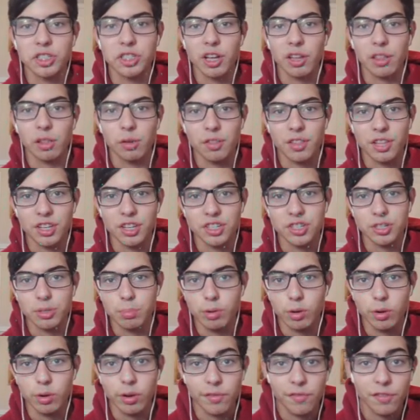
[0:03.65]
It's your
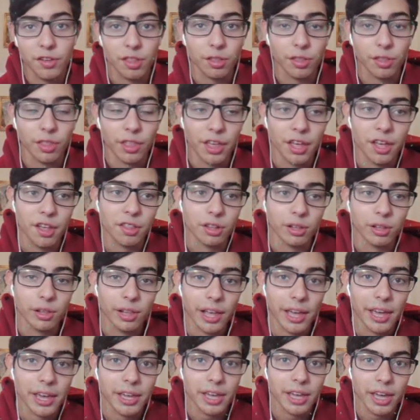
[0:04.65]
boy FizzleTheHizzle,
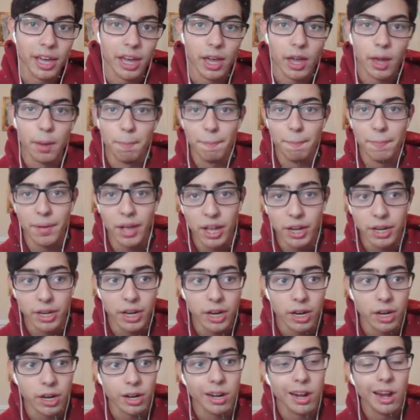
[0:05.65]
aka Ben
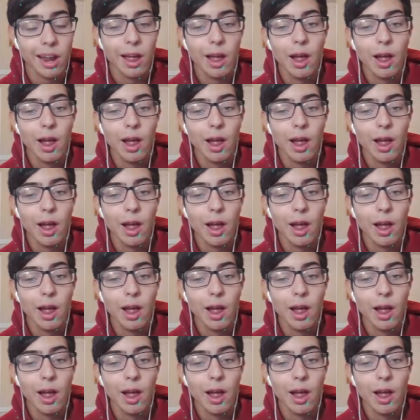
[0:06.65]
here.